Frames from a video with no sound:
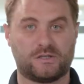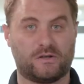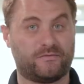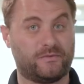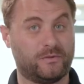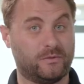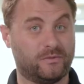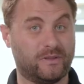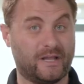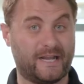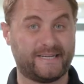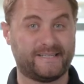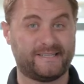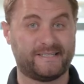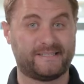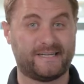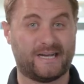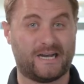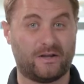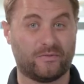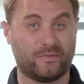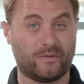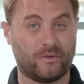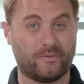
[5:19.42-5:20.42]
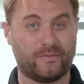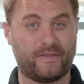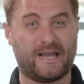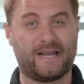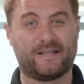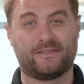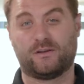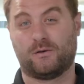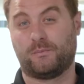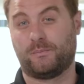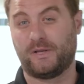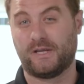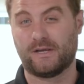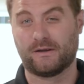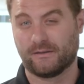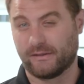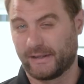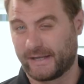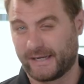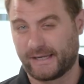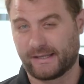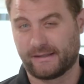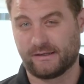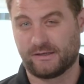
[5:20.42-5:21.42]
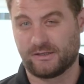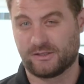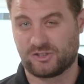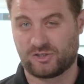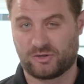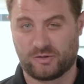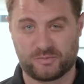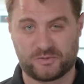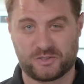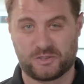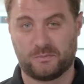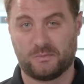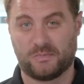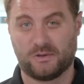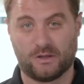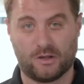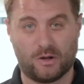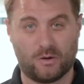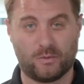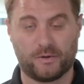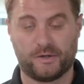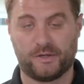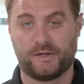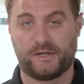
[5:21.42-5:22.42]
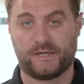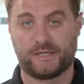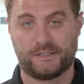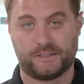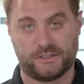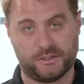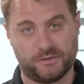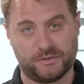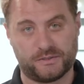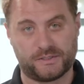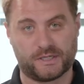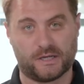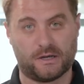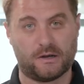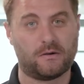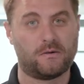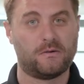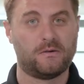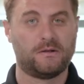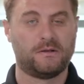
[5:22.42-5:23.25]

So if you'd like to download that, there'll be a link in the description below where you can do so.